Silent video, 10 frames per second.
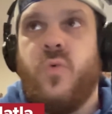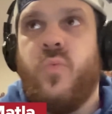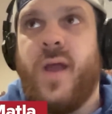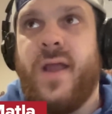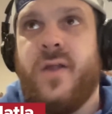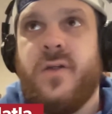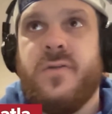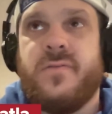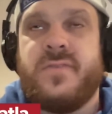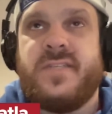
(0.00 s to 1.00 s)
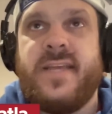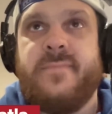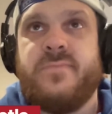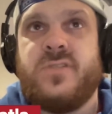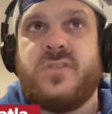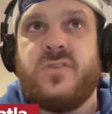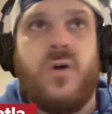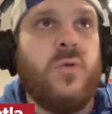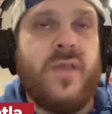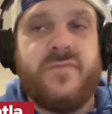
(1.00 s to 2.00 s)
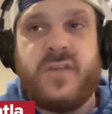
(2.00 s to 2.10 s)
where teams only have